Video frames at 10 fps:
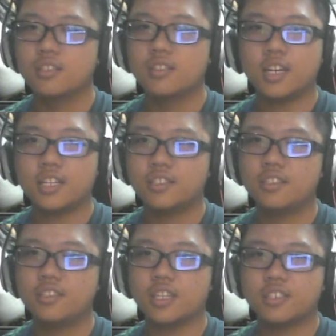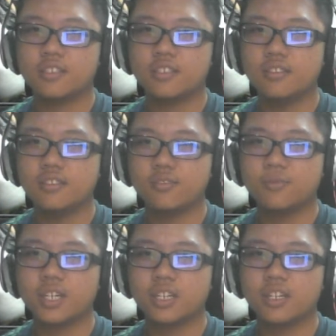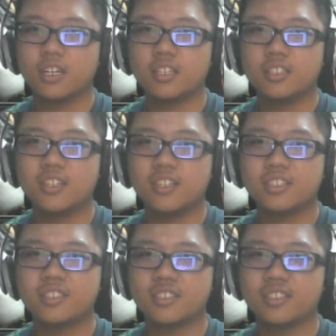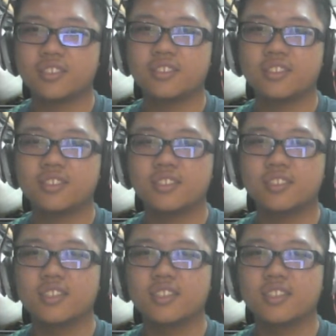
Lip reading: That's just, oh my god, that's just